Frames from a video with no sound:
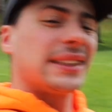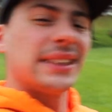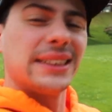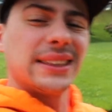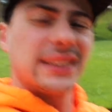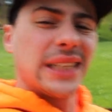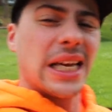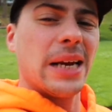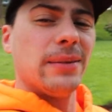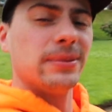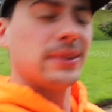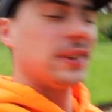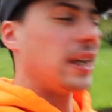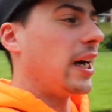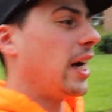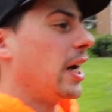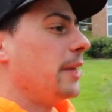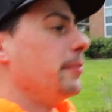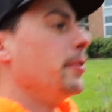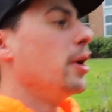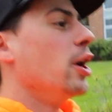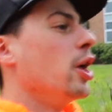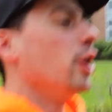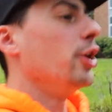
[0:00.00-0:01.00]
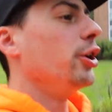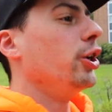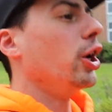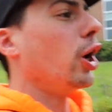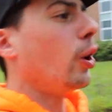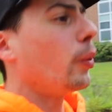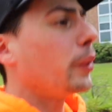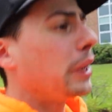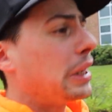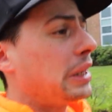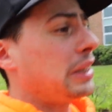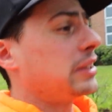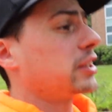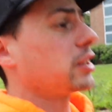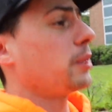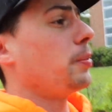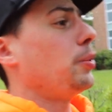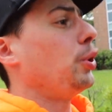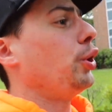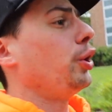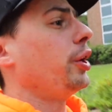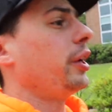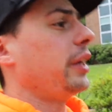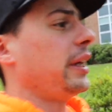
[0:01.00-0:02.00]
the same time, no one in this
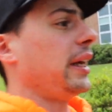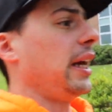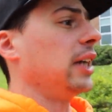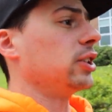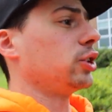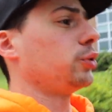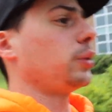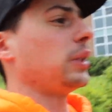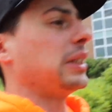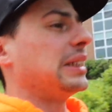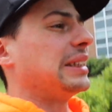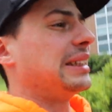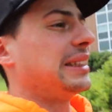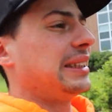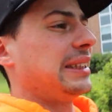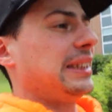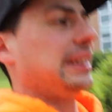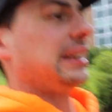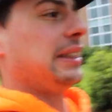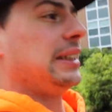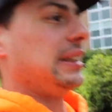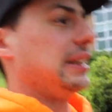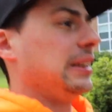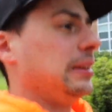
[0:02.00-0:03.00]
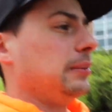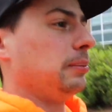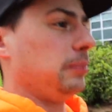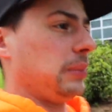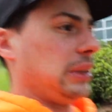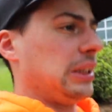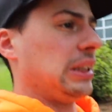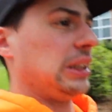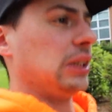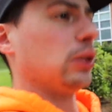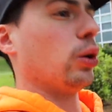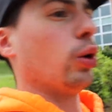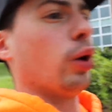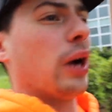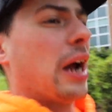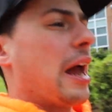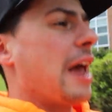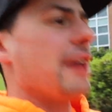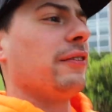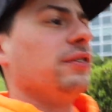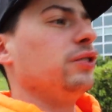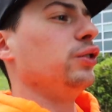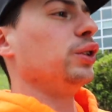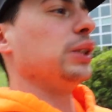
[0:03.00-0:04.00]
community has really seen me, or I
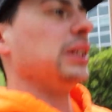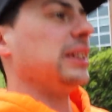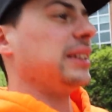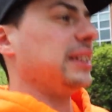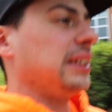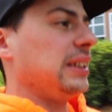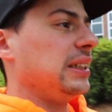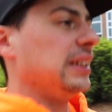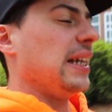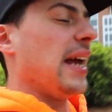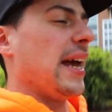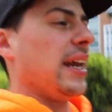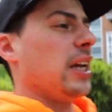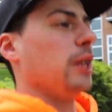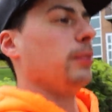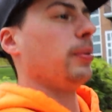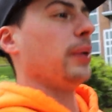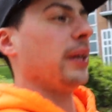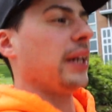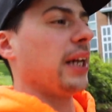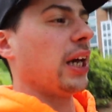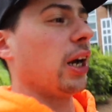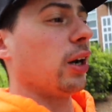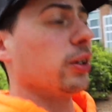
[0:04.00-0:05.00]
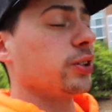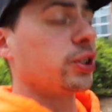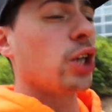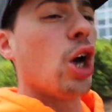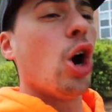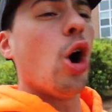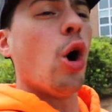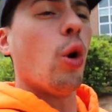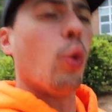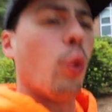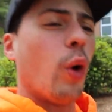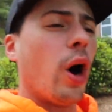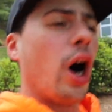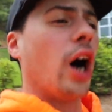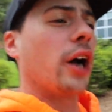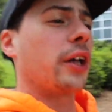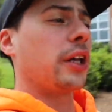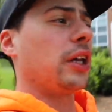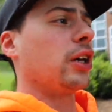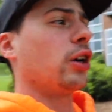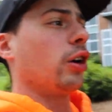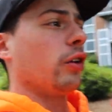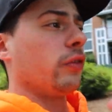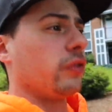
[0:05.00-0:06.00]
haven't really seen anybody else
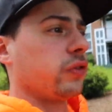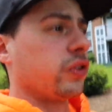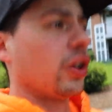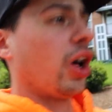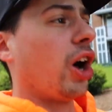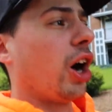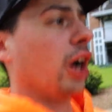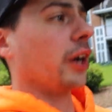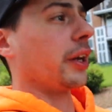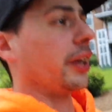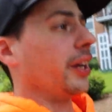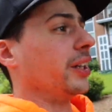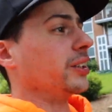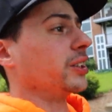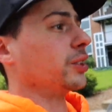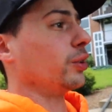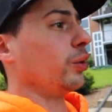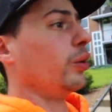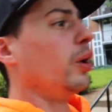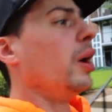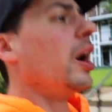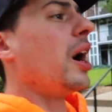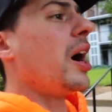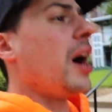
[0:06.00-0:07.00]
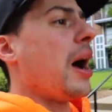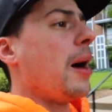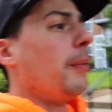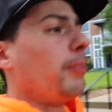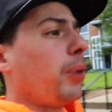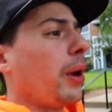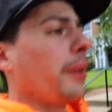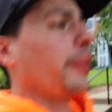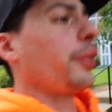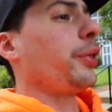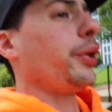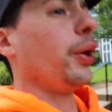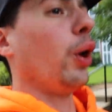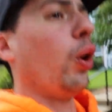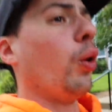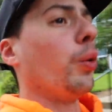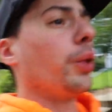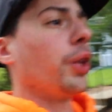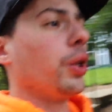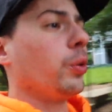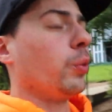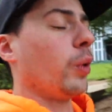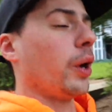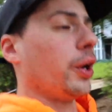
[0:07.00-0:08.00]
walking or vlogging, so I'm probably the
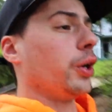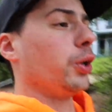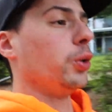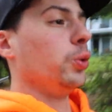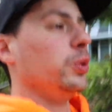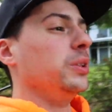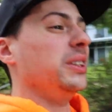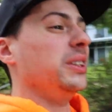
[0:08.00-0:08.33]
only one who